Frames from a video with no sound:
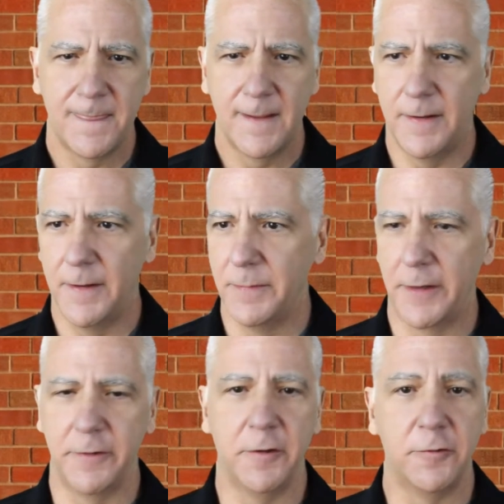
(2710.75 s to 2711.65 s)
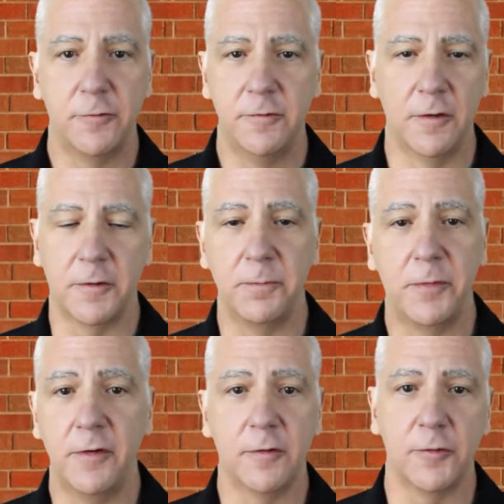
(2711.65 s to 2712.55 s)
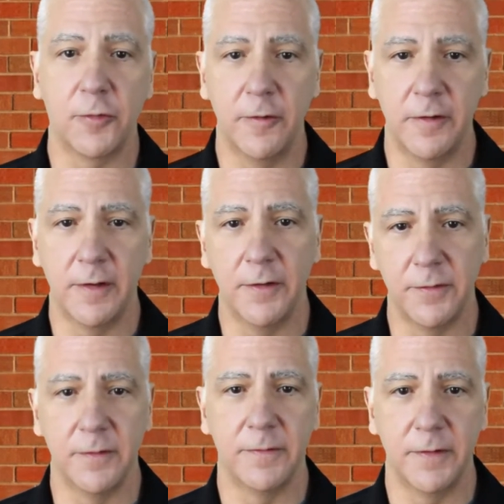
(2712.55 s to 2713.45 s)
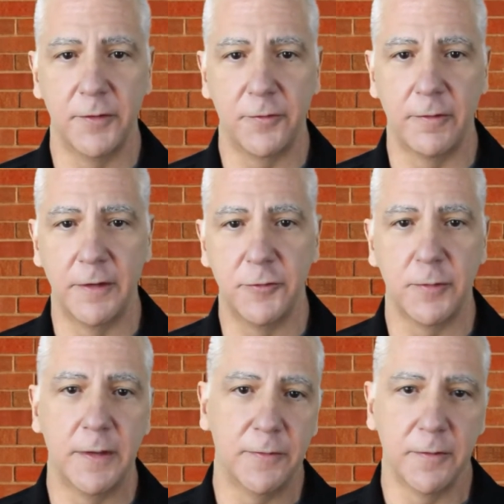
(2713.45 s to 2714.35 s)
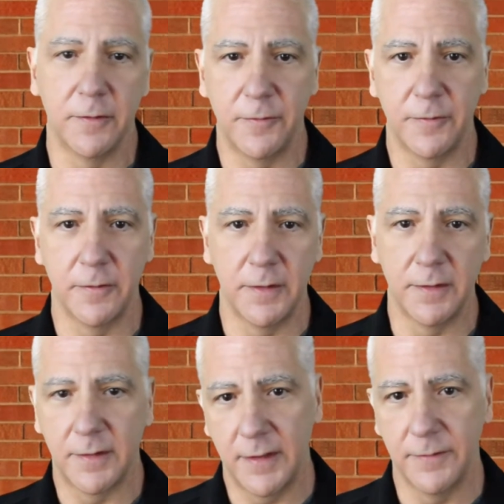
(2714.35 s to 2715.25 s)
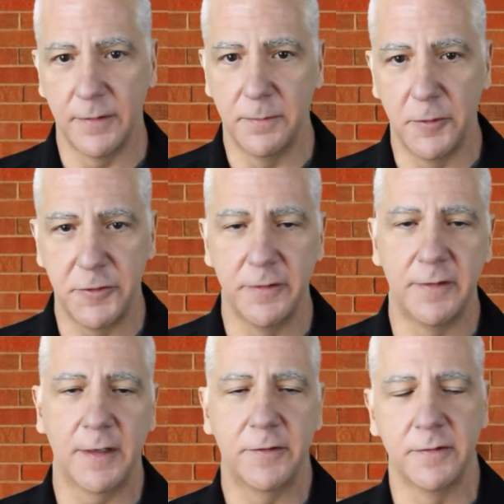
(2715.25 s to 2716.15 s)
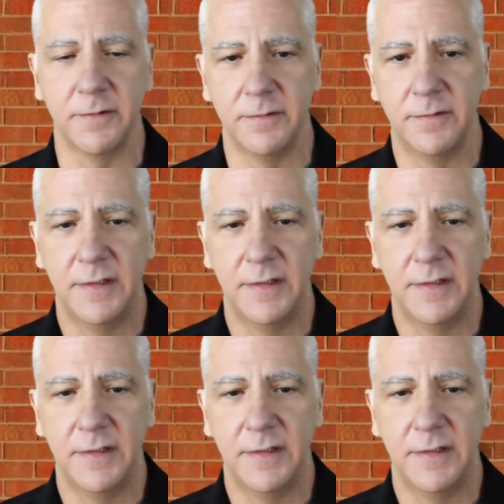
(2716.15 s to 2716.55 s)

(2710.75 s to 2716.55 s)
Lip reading: you're computing quaternions in a very strange way for a kind of a motion detector,